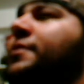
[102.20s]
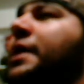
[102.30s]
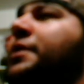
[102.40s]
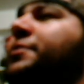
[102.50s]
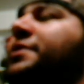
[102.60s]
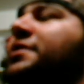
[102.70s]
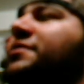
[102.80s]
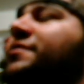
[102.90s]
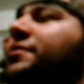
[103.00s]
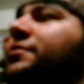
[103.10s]
Adam and
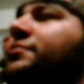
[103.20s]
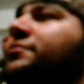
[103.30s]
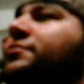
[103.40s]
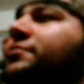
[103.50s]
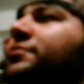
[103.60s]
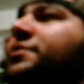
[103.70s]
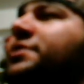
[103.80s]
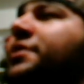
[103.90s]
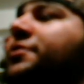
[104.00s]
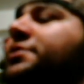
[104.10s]
Eve,
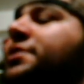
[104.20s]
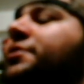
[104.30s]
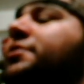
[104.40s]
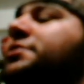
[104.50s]
etc., etc.,